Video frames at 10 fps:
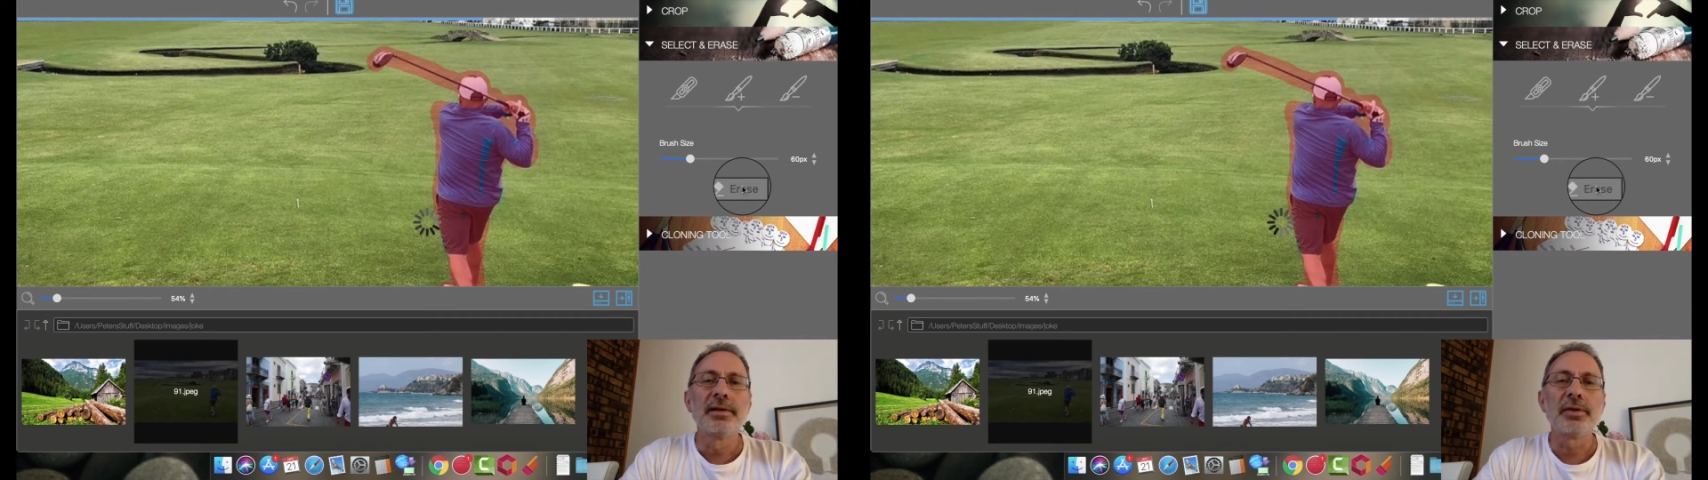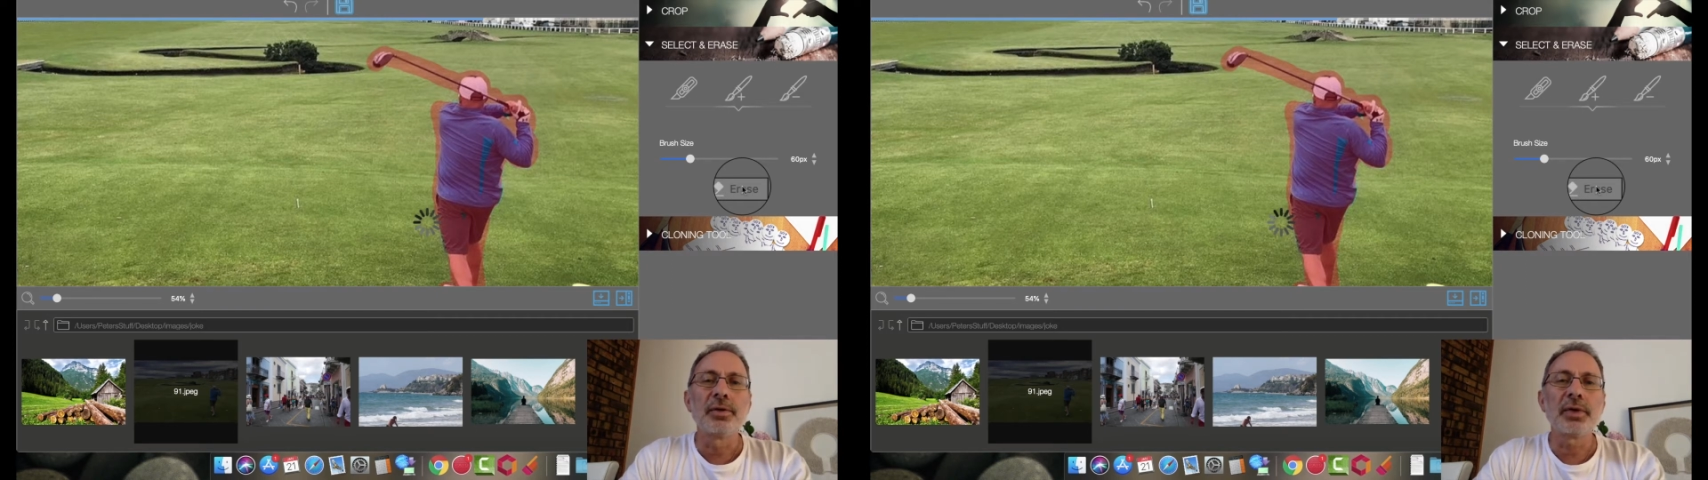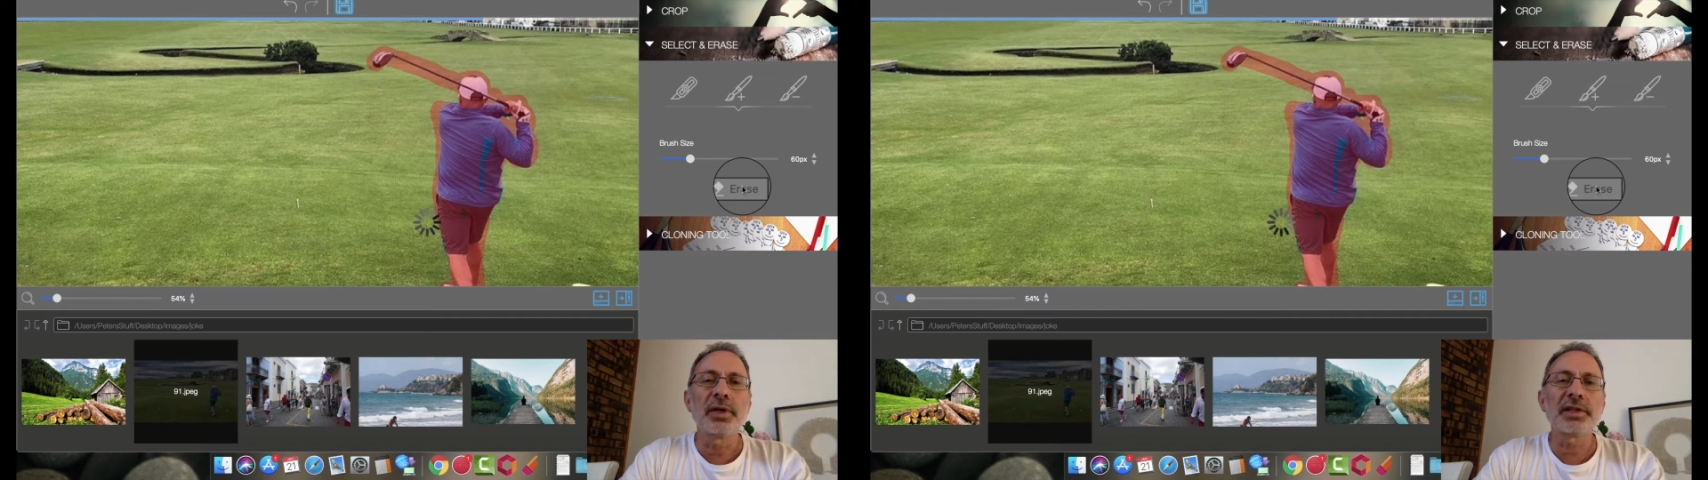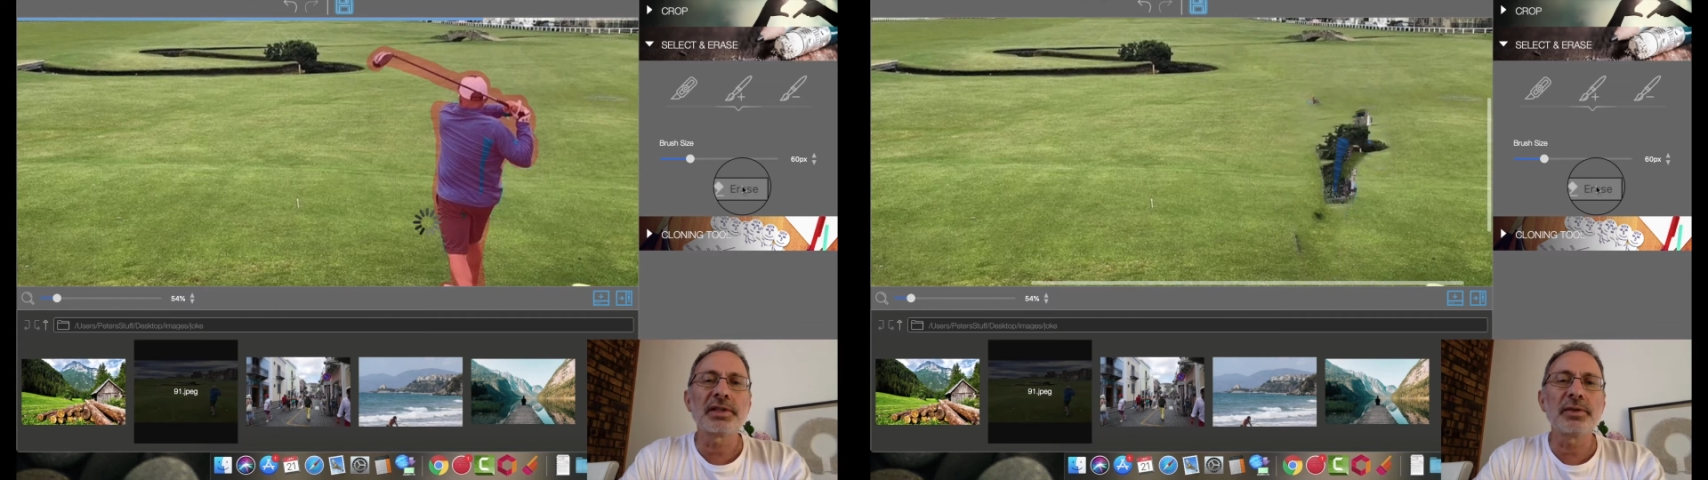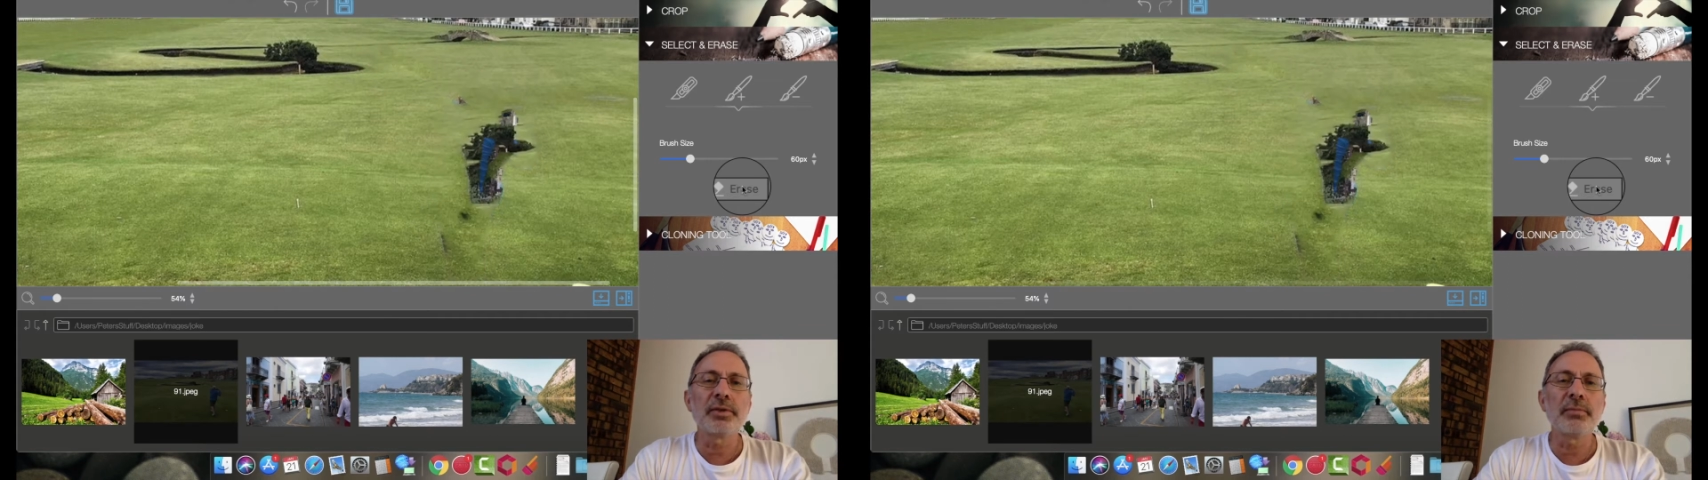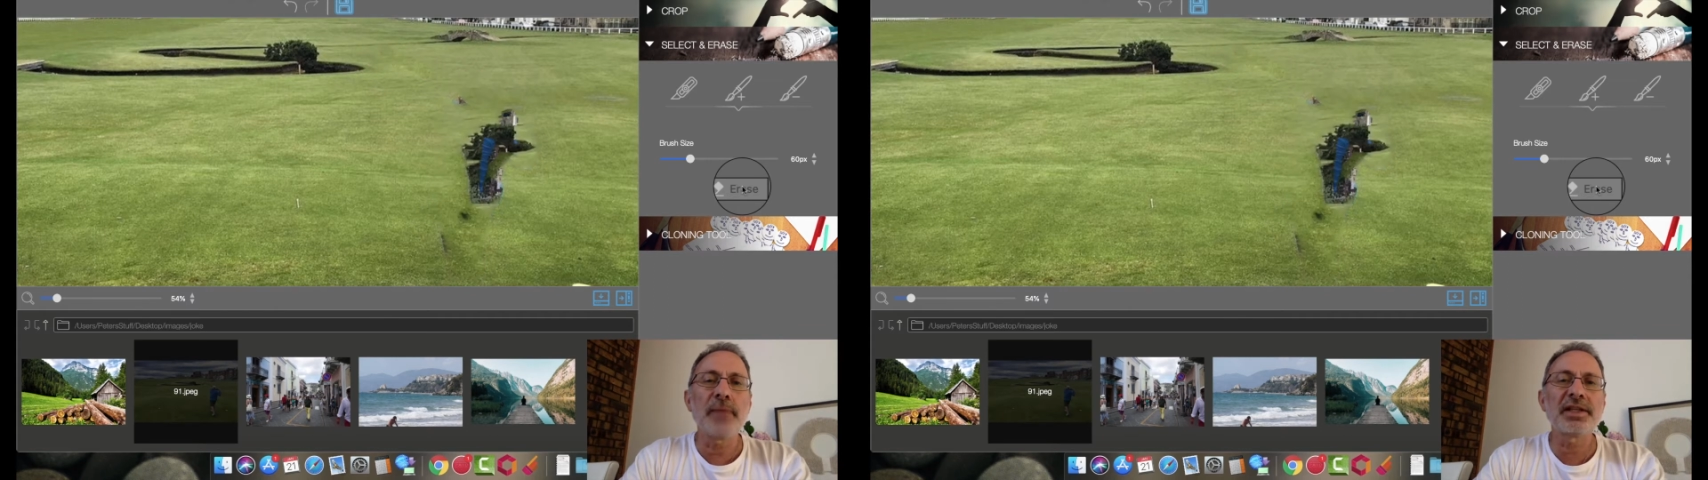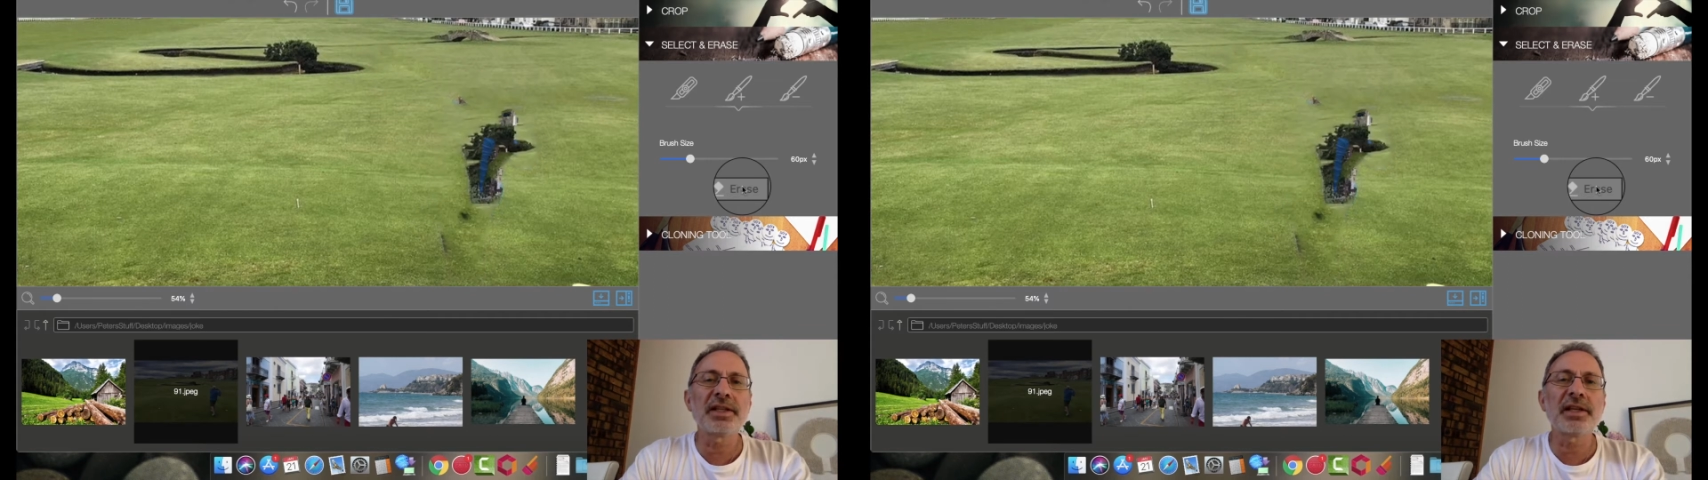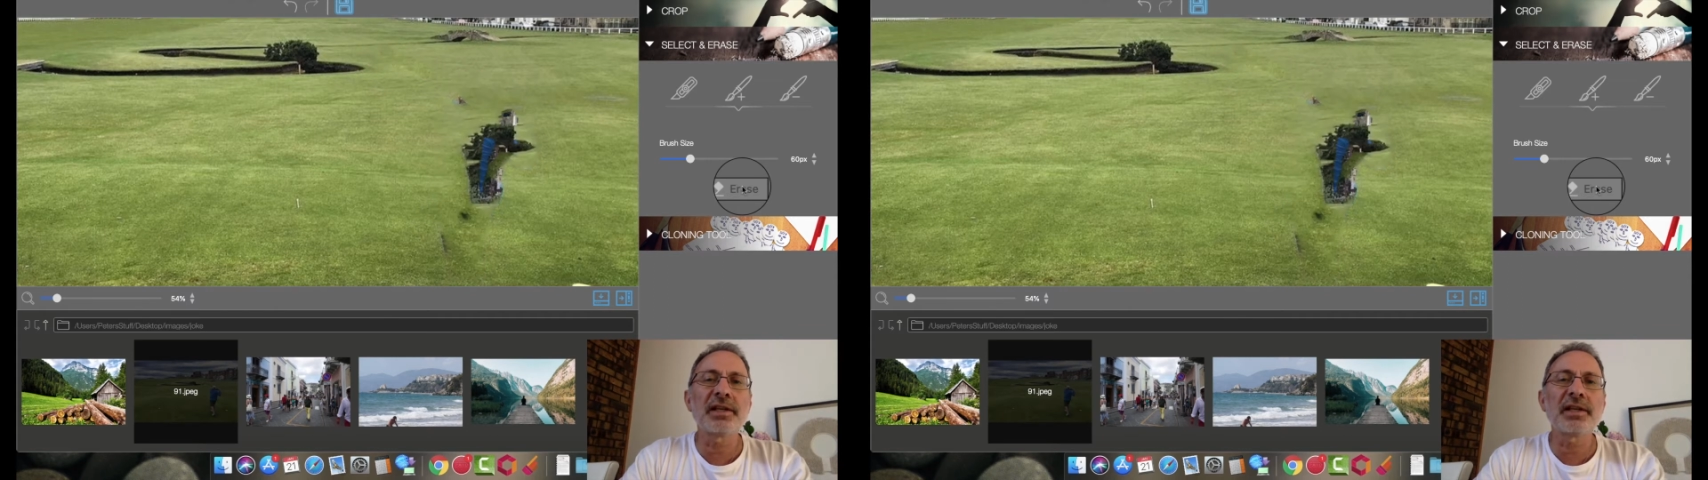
doing its little magic